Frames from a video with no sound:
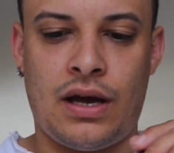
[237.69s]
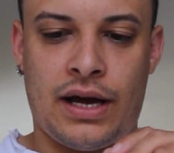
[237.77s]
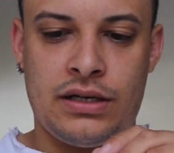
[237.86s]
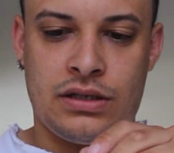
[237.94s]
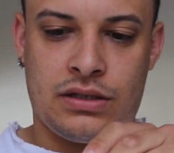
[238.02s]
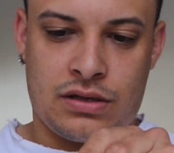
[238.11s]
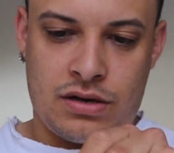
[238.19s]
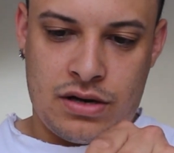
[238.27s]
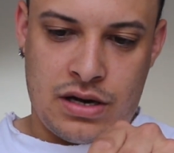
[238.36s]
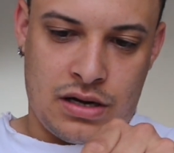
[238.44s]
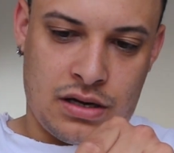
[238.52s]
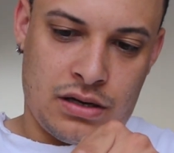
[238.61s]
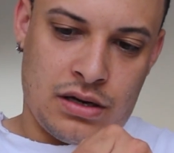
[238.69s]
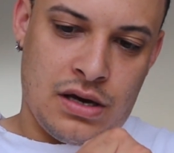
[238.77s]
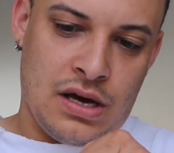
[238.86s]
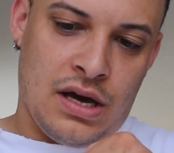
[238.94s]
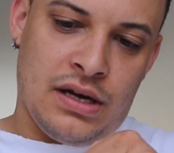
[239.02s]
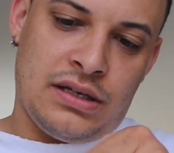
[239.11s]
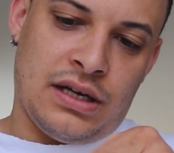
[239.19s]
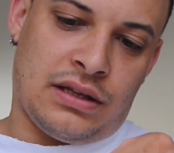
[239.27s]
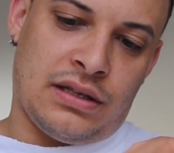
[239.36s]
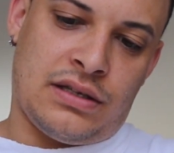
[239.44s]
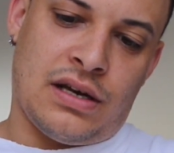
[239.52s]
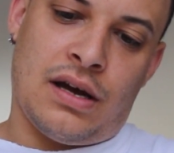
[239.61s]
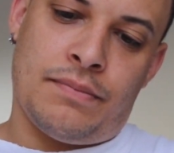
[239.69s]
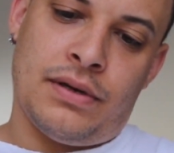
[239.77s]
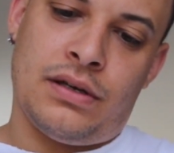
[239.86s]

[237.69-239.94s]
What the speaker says: I just go ahead and take the top